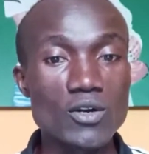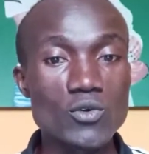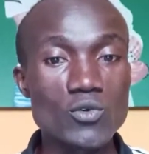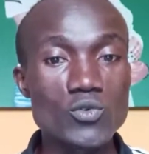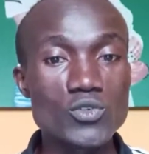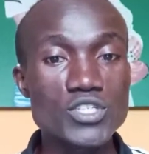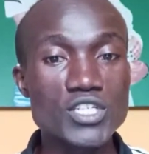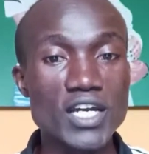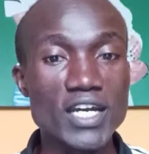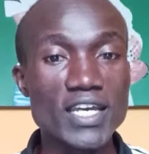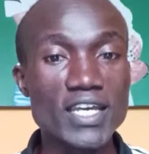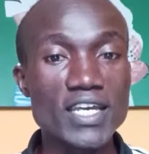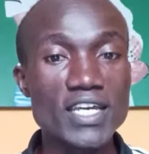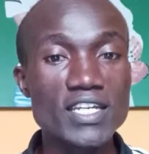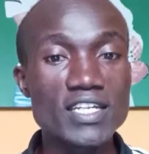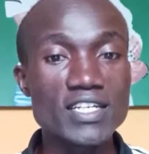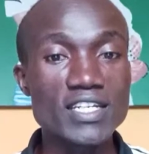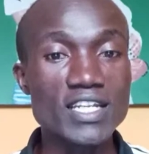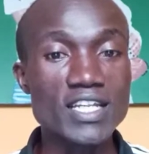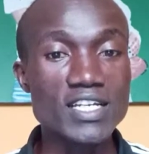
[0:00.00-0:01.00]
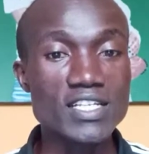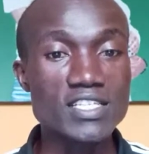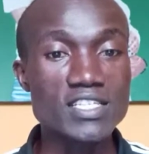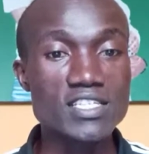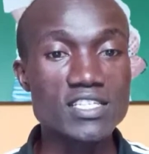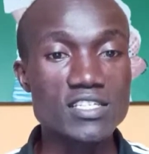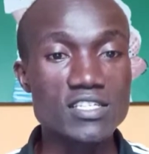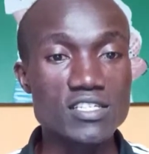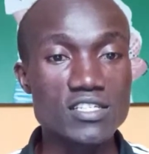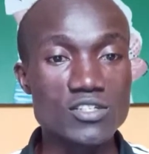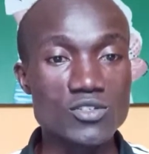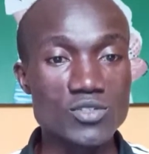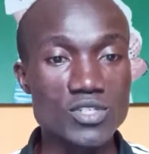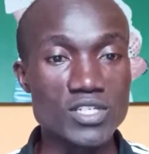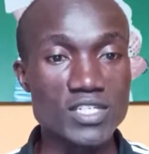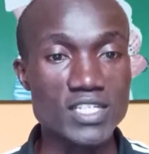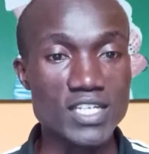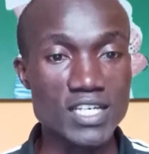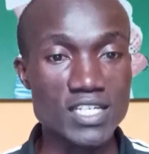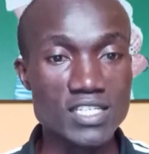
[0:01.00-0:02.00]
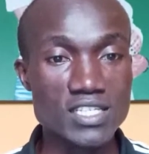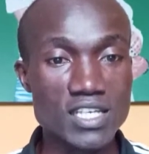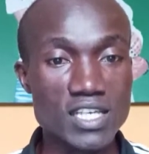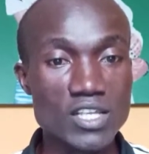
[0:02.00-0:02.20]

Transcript: relates to the text.